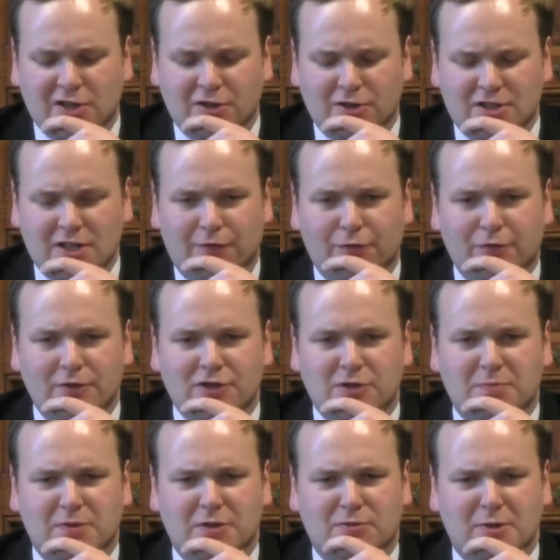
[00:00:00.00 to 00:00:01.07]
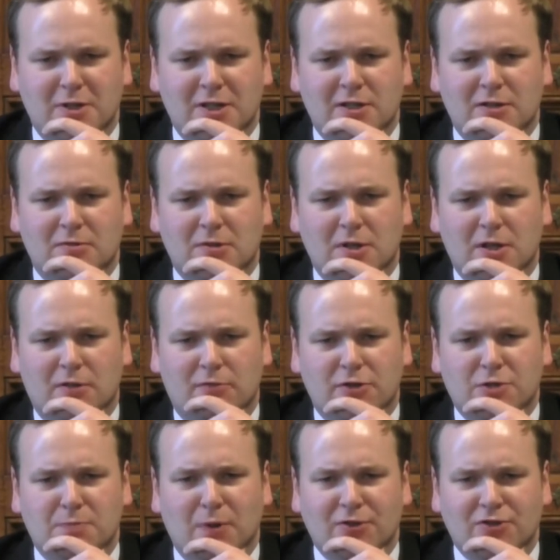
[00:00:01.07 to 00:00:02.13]
the difference between
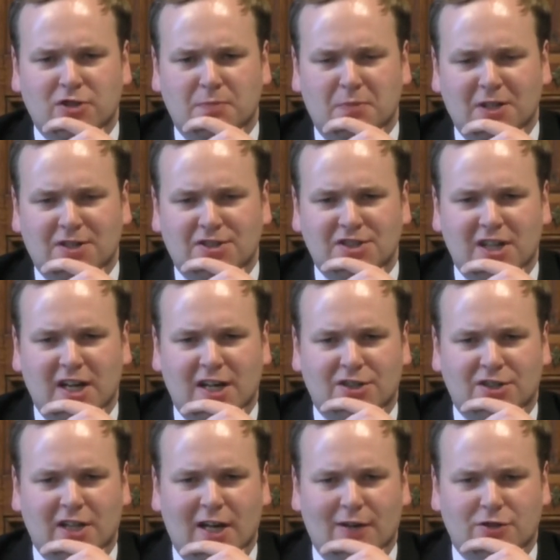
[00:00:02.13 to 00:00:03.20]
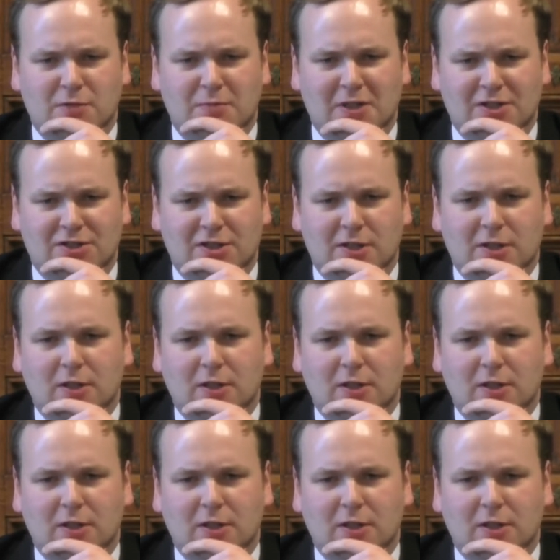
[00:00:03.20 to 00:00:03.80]
responsibility and accountability?